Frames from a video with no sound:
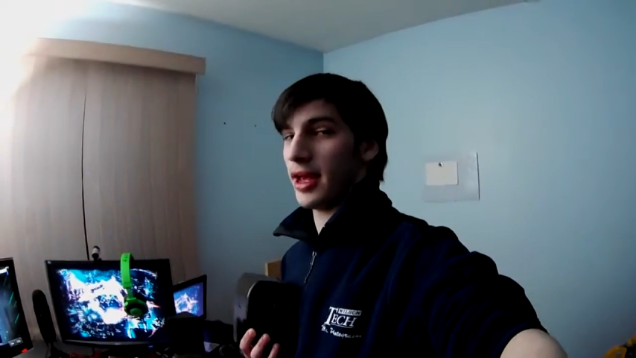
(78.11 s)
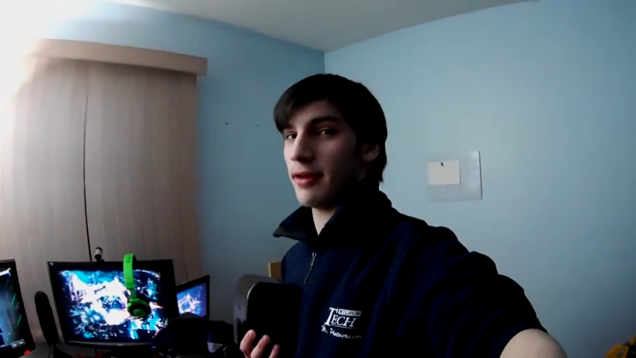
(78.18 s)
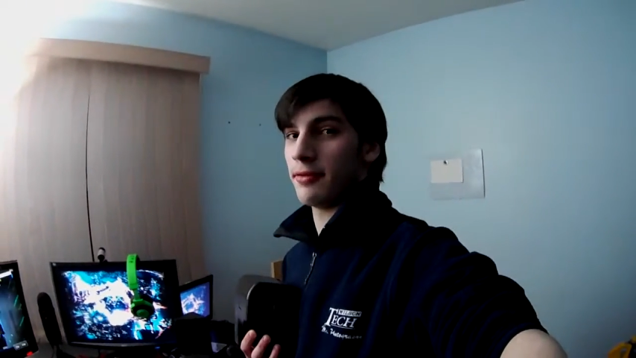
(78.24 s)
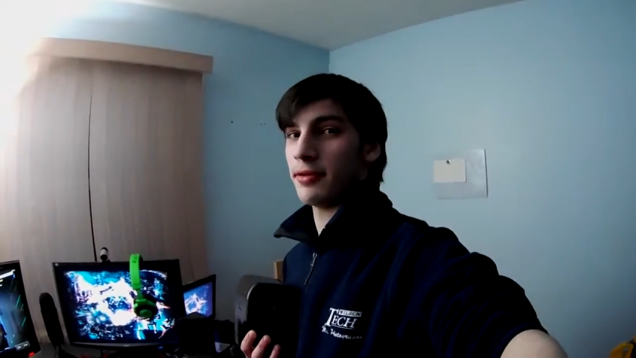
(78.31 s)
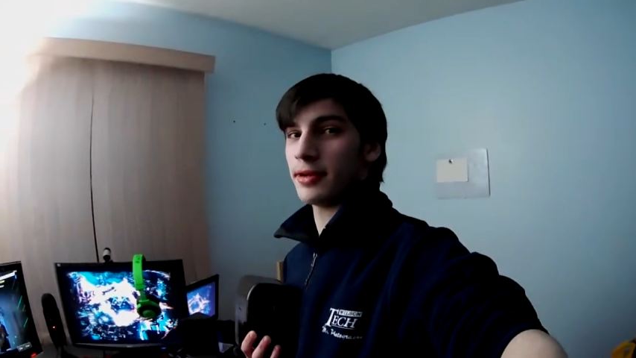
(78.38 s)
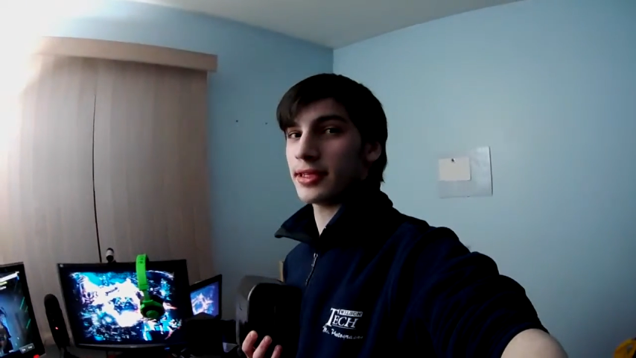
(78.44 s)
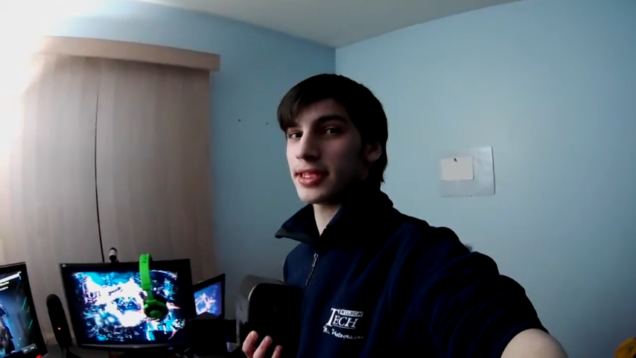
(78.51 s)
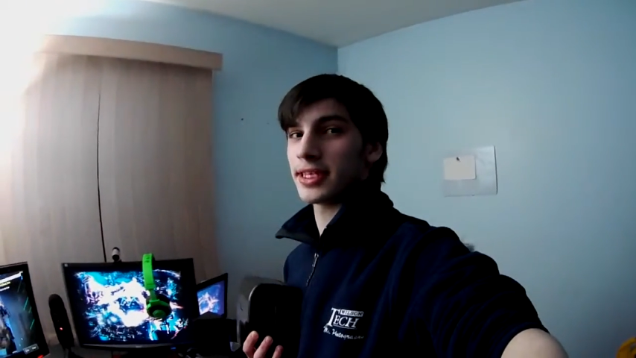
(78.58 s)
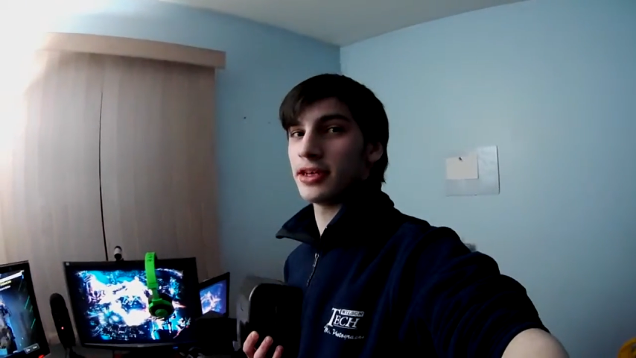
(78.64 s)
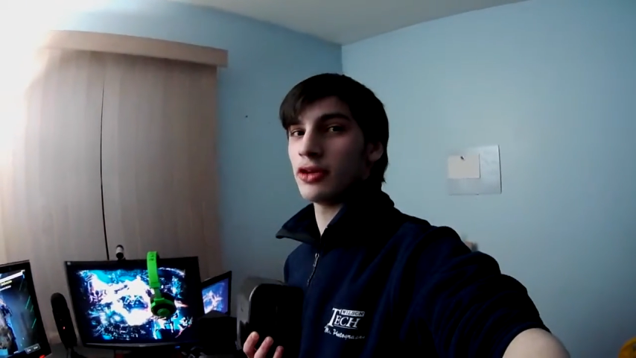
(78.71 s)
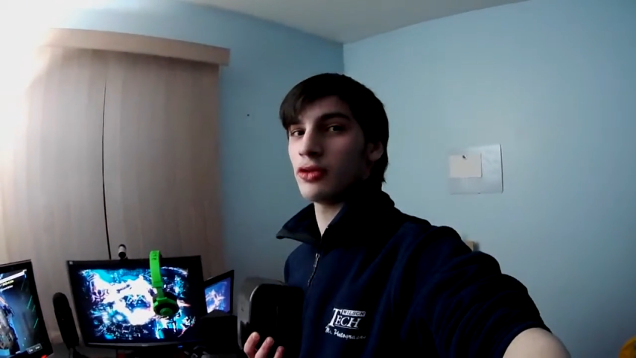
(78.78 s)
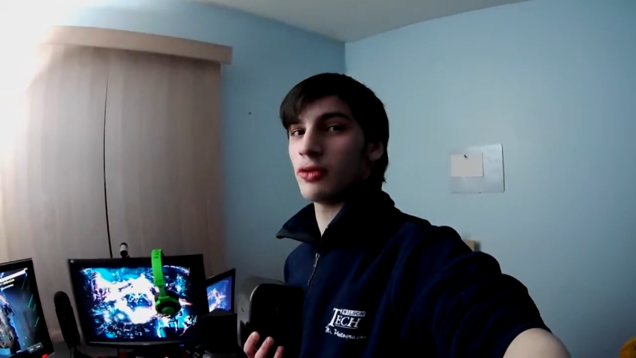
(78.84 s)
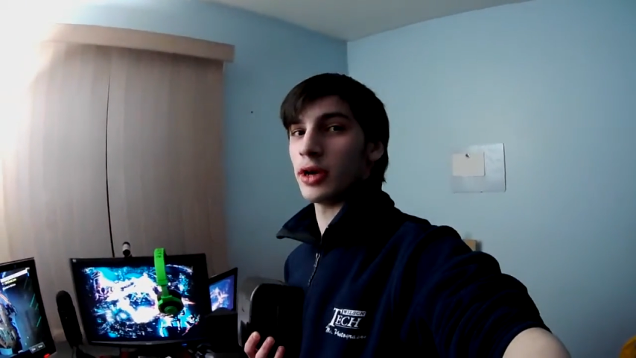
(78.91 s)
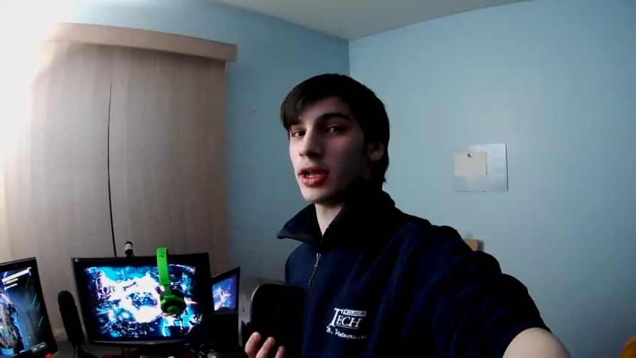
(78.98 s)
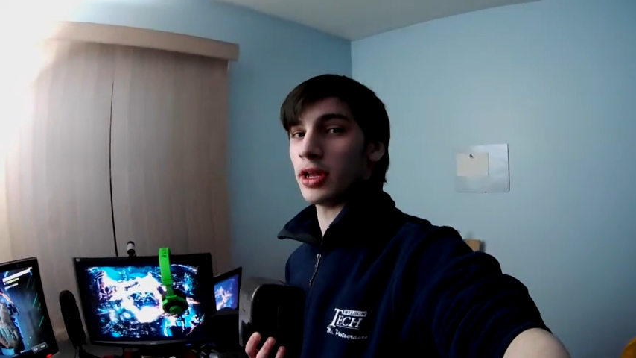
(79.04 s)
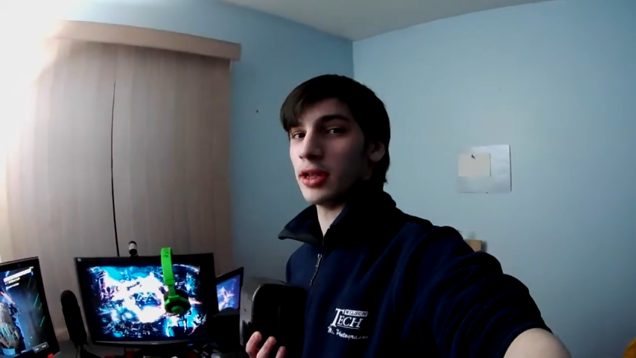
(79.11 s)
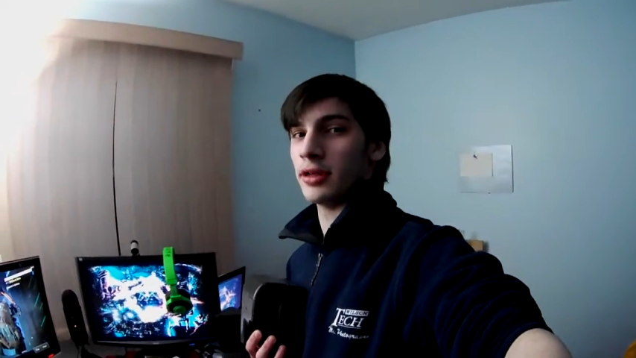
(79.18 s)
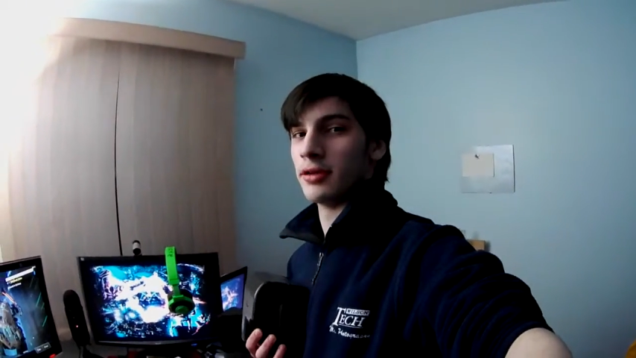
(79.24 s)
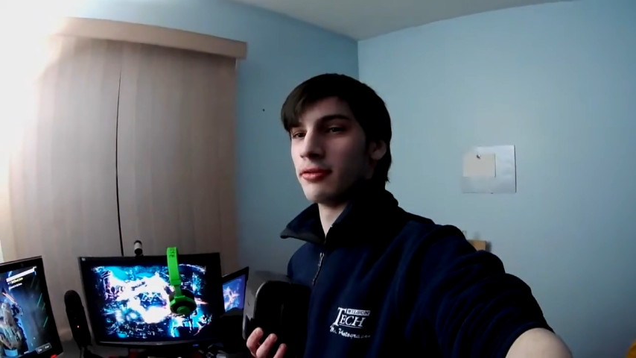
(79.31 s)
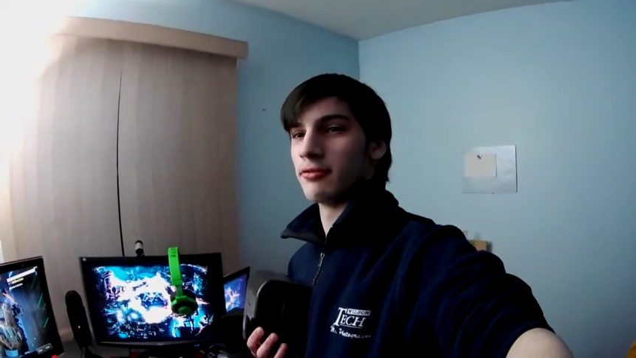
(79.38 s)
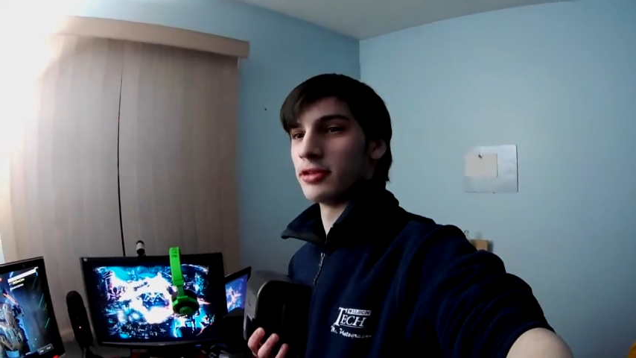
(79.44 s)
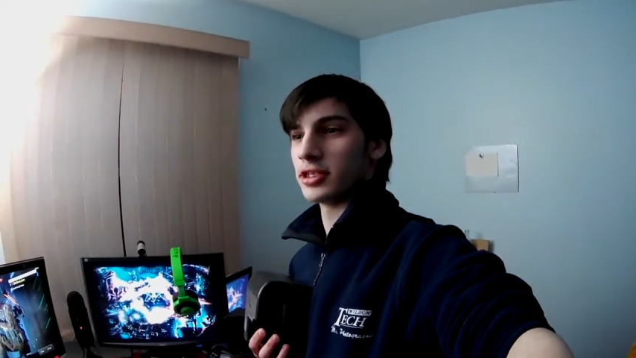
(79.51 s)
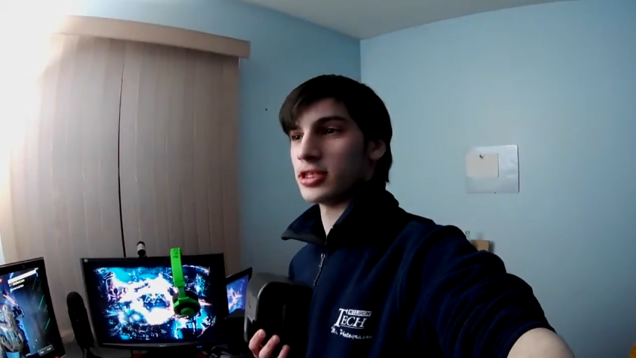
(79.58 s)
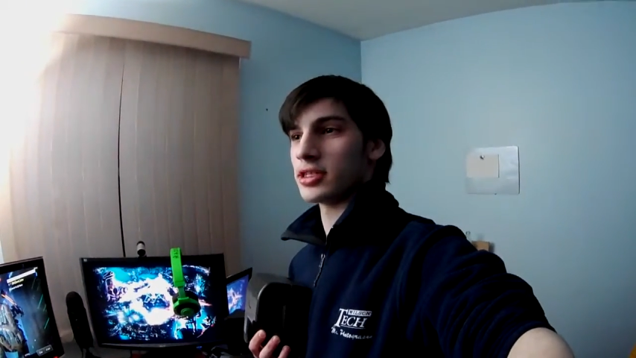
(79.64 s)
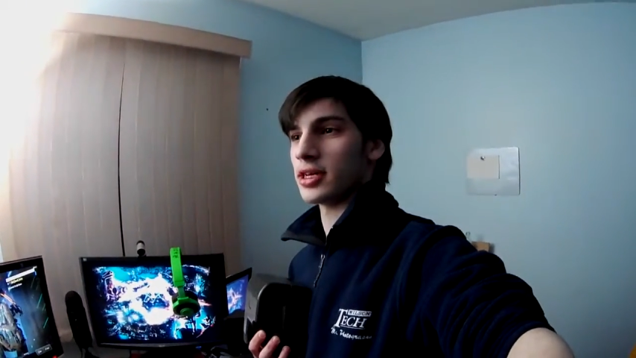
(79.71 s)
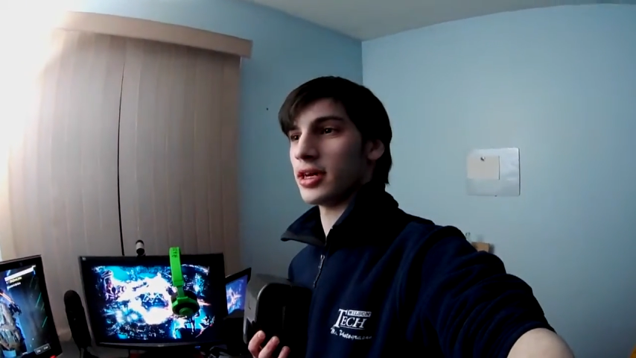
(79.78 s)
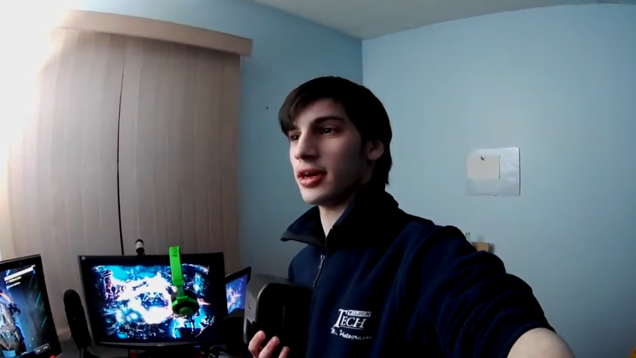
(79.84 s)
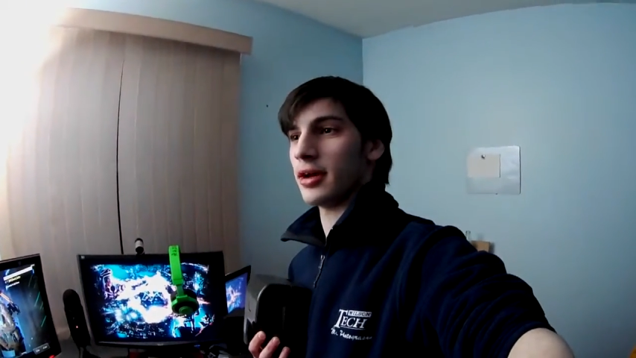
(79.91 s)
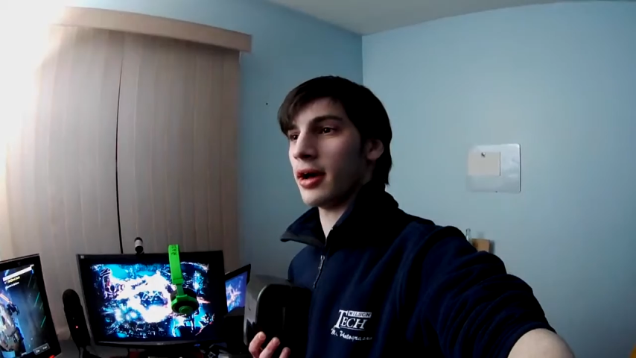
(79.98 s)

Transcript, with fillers: We went to Goodwill, which is a,